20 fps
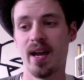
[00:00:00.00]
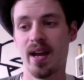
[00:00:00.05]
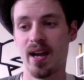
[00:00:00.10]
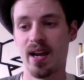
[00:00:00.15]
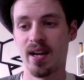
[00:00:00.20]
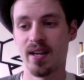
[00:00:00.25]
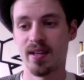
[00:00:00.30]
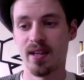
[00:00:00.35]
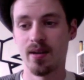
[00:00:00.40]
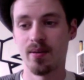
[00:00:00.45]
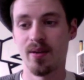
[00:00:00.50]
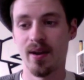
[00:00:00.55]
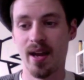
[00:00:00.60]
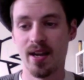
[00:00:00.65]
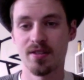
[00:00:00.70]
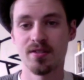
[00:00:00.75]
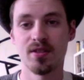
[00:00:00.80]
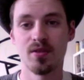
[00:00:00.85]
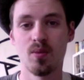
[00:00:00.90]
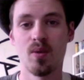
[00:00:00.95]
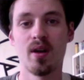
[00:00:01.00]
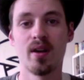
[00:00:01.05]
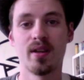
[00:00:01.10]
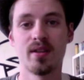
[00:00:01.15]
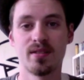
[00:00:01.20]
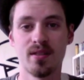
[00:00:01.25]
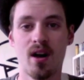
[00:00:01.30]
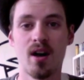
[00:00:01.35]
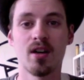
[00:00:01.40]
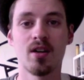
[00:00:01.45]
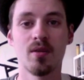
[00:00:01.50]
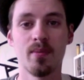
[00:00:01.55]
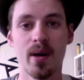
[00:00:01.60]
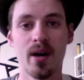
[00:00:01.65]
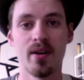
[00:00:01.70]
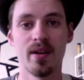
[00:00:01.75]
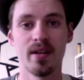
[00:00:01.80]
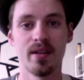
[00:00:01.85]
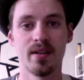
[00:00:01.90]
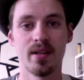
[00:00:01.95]
and they would actually want to talk
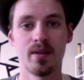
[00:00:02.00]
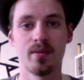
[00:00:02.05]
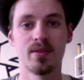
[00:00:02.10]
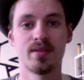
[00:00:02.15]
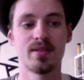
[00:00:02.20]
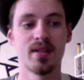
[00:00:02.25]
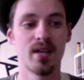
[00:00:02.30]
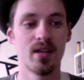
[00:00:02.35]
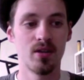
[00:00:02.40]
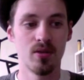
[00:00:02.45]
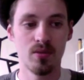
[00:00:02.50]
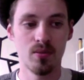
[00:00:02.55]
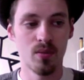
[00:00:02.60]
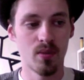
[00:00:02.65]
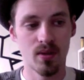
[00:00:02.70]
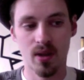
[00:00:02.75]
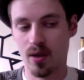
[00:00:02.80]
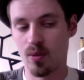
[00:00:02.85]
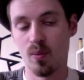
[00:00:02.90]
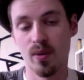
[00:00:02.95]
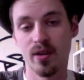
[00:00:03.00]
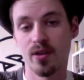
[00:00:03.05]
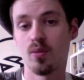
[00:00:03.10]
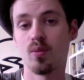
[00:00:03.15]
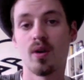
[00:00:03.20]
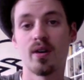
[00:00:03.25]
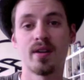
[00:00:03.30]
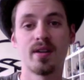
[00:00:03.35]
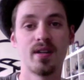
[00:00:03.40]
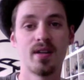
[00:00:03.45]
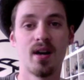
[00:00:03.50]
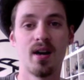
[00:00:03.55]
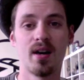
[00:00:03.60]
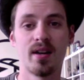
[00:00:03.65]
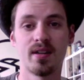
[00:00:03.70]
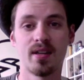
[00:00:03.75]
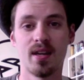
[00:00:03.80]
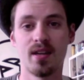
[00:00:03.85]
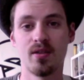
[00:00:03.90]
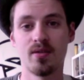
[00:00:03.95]
about it, and they would say, like, what are you working
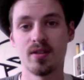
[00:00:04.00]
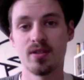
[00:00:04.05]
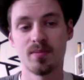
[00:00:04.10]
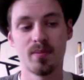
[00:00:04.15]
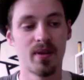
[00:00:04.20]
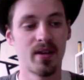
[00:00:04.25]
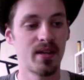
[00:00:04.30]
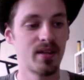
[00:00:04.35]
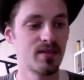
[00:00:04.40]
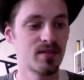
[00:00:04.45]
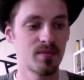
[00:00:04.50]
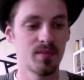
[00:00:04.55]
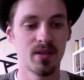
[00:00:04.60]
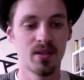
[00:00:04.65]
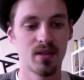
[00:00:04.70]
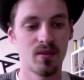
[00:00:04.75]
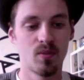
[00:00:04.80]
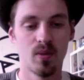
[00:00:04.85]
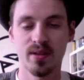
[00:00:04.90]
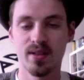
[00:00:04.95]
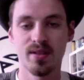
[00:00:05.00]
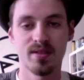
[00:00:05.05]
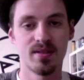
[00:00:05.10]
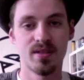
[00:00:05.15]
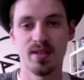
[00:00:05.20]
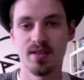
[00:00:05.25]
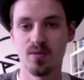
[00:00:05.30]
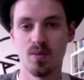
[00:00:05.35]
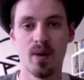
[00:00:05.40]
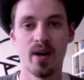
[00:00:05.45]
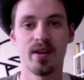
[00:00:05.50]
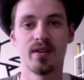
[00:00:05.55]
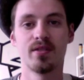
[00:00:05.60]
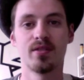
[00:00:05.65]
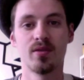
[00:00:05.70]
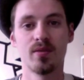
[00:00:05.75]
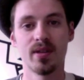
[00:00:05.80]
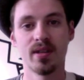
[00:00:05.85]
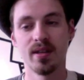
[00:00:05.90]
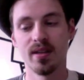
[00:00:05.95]
on? Can you explain to me what this is and why you're
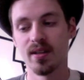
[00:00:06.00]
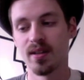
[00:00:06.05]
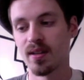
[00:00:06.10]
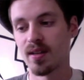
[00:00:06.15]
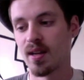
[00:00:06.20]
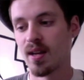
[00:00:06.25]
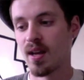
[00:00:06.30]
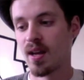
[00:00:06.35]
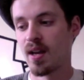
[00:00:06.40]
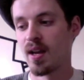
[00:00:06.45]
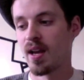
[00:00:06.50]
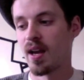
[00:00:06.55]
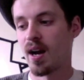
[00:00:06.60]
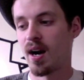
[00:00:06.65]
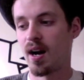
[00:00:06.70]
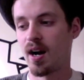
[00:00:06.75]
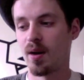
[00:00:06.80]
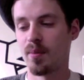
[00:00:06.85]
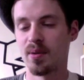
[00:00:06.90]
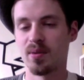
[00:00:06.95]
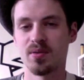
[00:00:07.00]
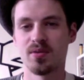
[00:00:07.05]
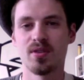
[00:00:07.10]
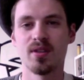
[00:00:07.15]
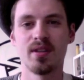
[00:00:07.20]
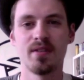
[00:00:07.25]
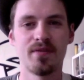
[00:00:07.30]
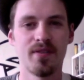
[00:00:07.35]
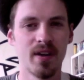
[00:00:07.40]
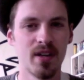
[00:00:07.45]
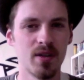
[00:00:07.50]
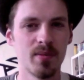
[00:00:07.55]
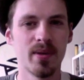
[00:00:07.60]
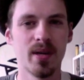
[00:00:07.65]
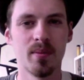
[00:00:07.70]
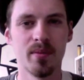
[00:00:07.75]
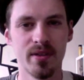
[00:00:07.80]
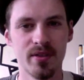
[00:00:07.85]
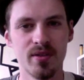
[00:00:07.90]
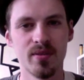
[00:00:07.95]
doing it? And, um, it was really fun to be
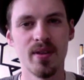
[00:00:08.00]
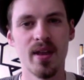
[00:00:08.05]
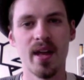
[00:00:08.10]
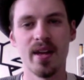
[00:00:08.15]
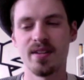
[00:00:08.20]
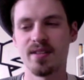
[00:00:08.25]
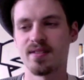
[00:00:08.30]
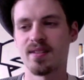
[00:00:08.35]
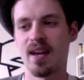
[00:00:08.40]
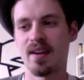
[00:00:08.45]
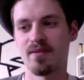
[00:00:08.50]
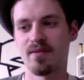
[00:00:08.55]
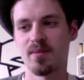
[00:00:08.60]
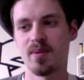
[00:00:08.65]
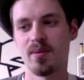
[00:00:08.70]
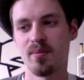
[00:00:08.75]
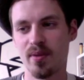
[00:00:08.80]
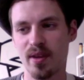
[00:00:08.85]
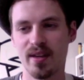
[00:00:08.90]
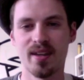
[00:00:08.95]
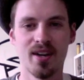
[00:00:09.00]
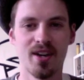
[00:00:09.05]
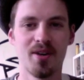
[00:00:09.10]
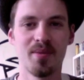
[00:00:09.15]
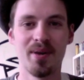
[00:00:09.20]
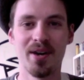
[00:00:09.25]
able to do that. Just having people that care